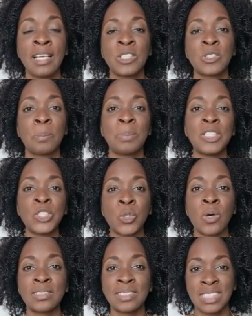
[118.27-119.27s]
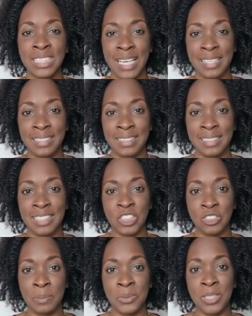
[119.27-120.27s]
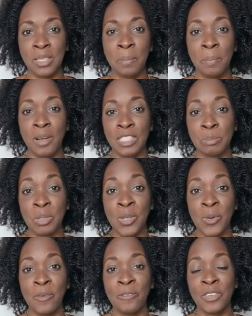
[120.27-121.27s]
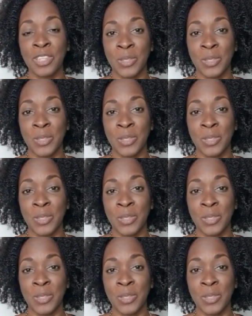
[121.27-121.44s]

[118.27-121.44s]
So be sure to check the description box below for